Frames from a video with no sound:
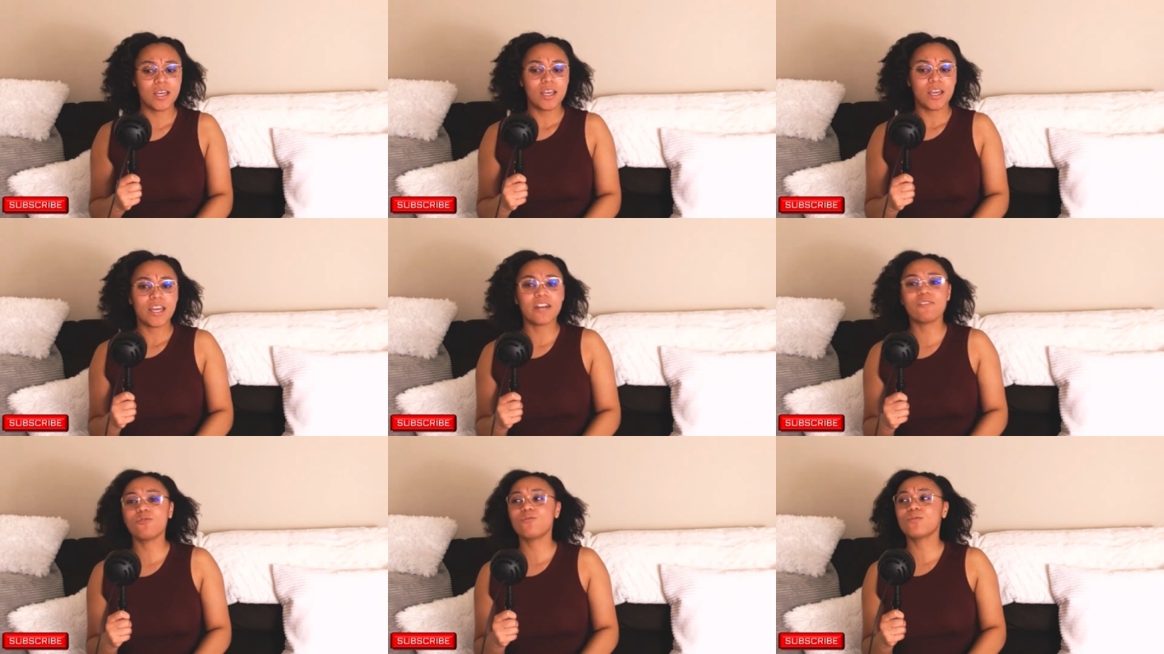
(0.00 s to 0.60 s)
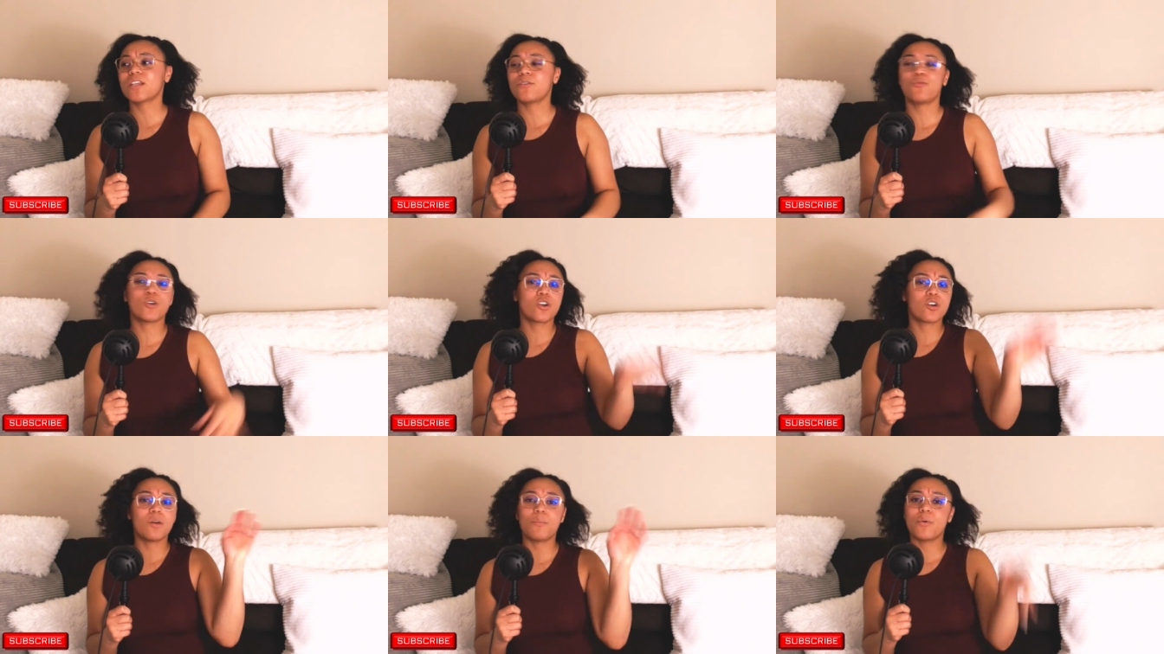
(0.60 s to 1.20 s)
and everyone's like, we're
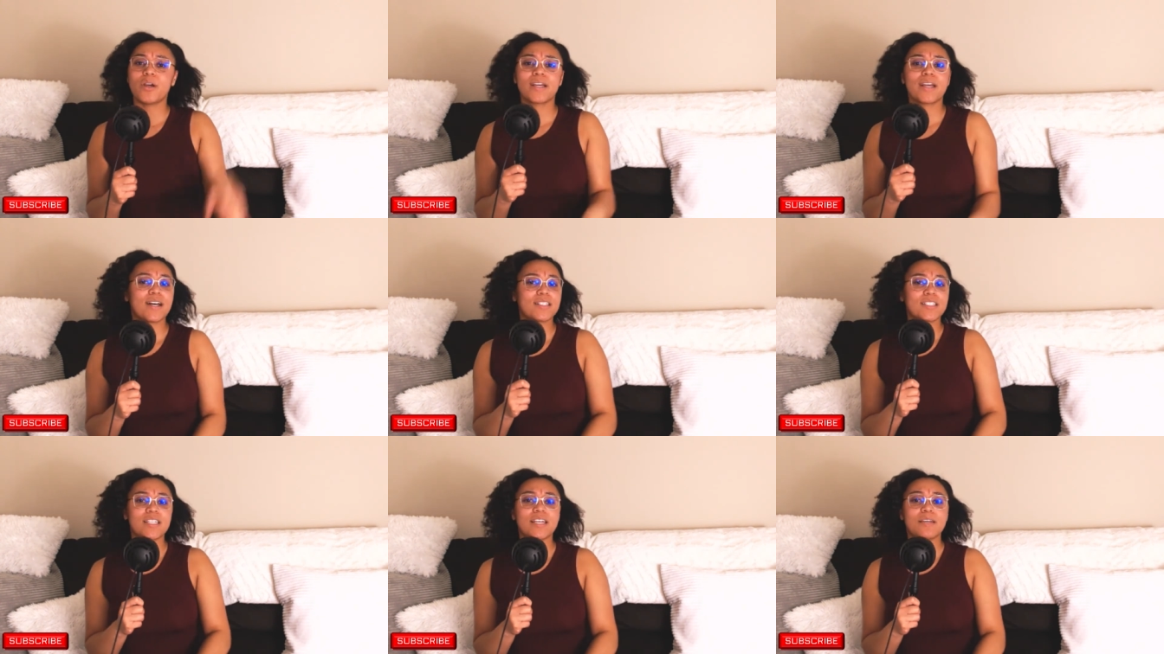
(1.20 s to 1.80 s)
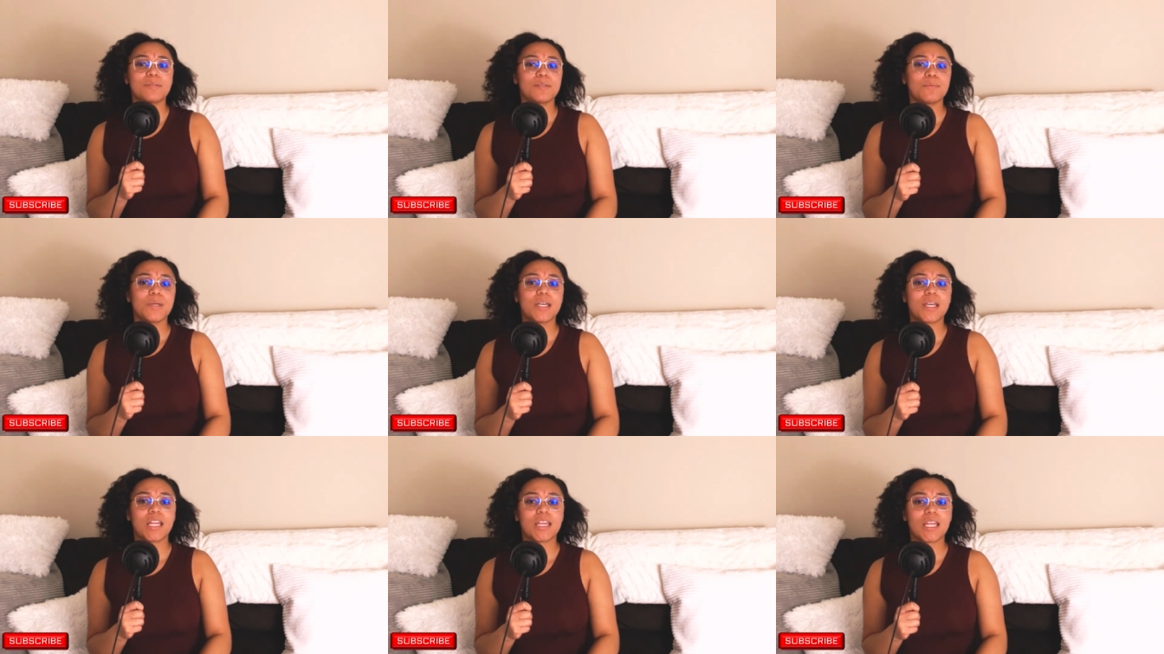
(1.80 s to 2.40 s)
going to boycott Sam
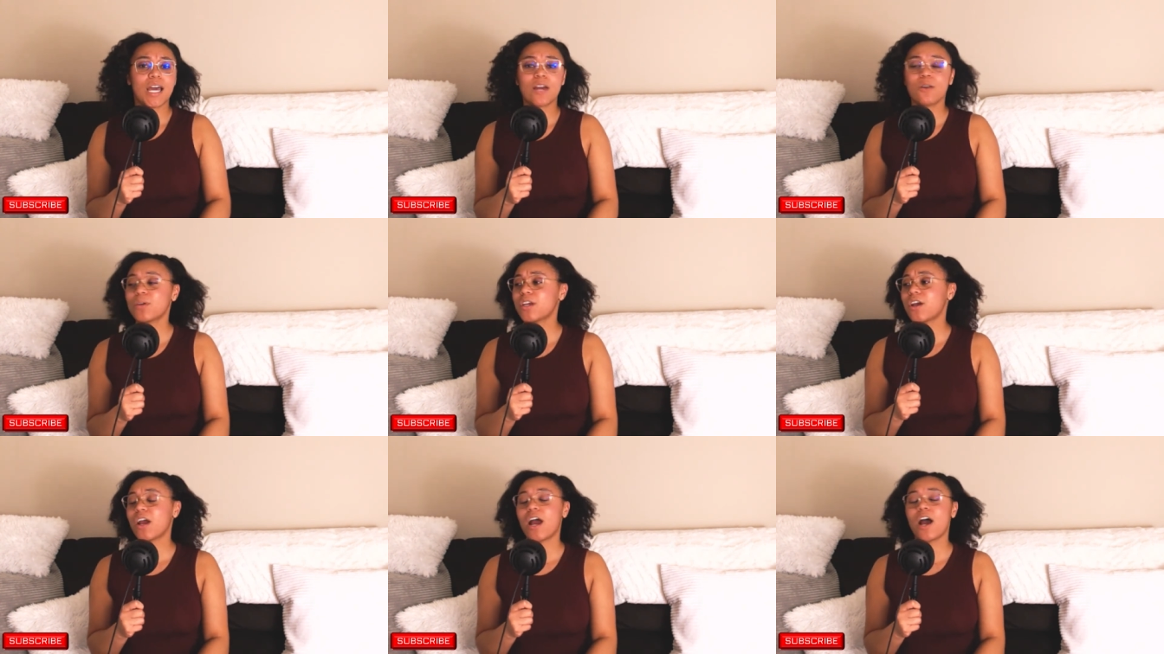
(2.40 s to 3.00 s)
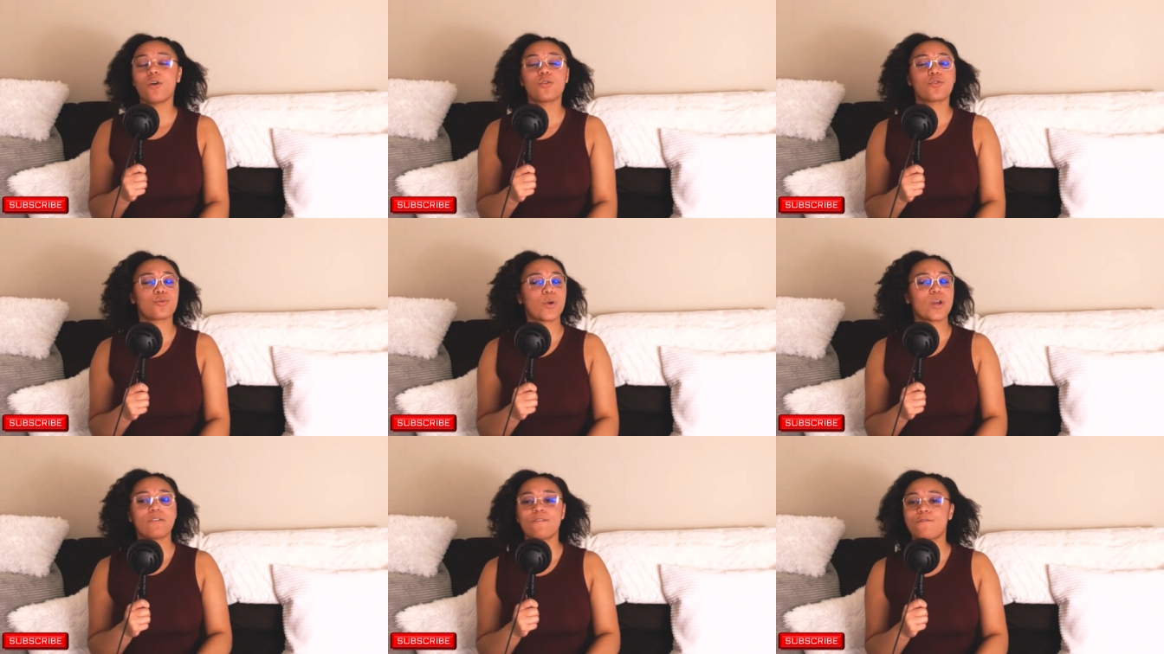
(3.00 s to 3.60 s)
Smith. I don't care how
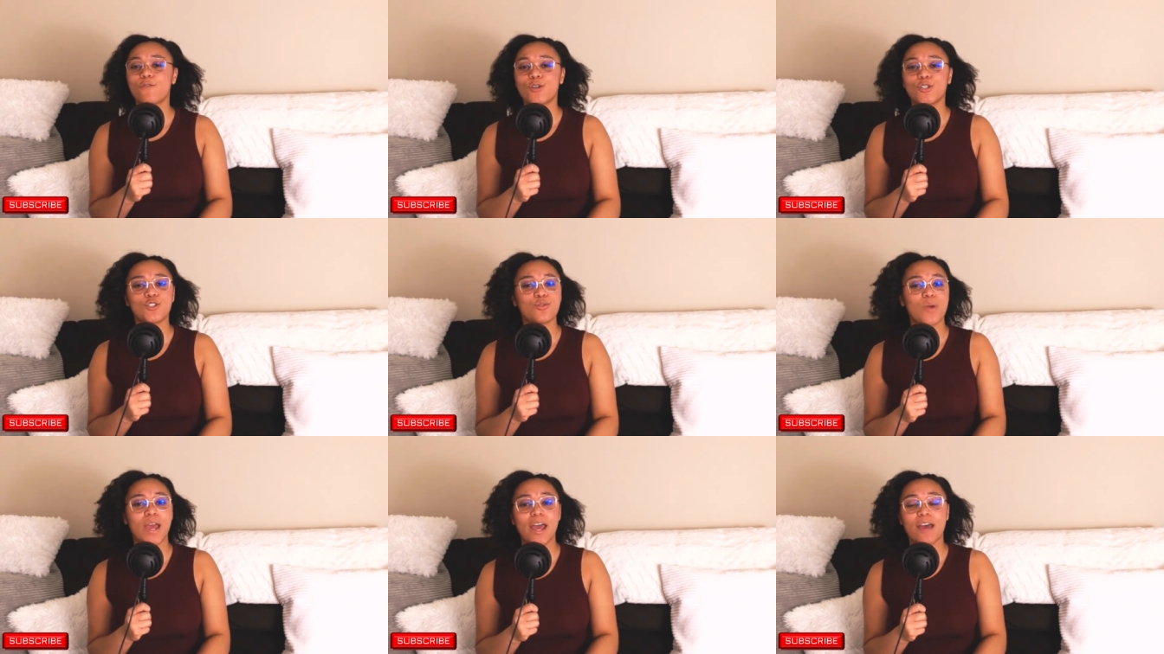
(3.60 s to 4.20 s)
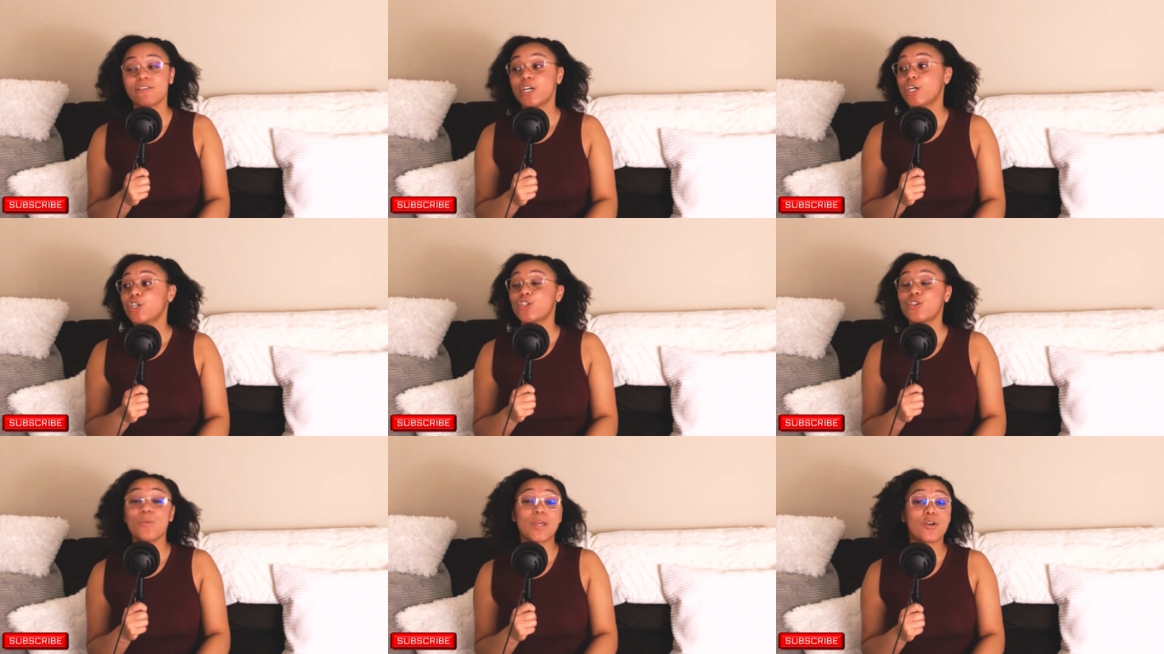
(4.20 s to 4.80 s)
great of a voice you have.
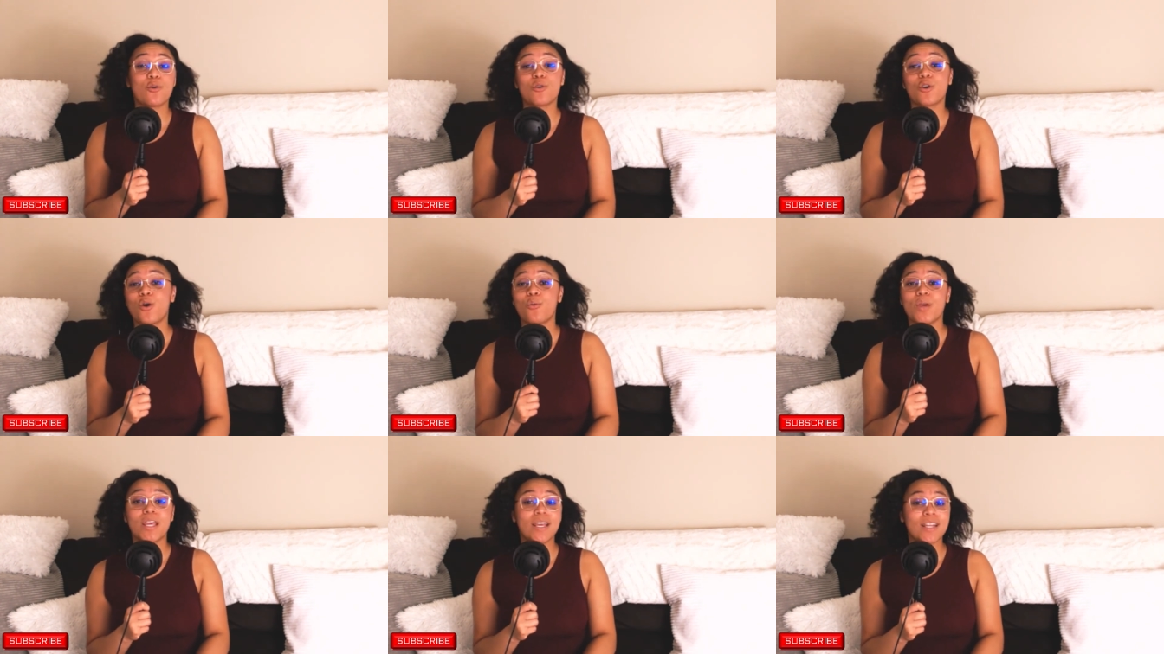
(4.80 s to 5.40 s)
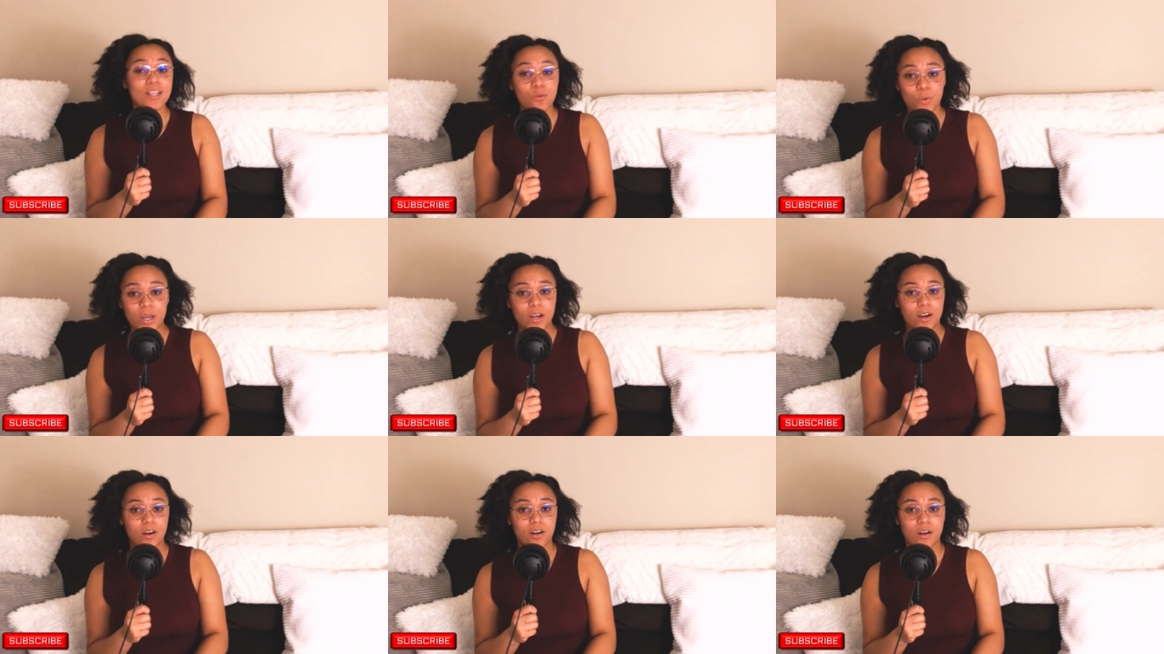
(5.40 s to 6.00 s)
You ain't going to go
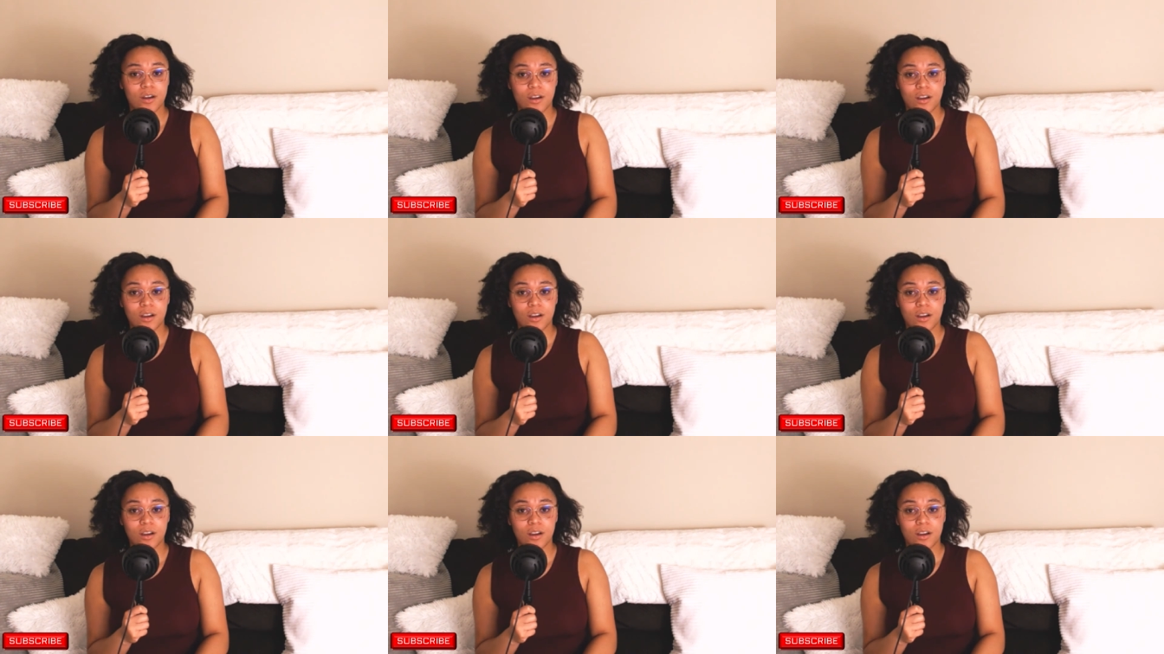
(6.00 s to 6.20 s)
anywhere.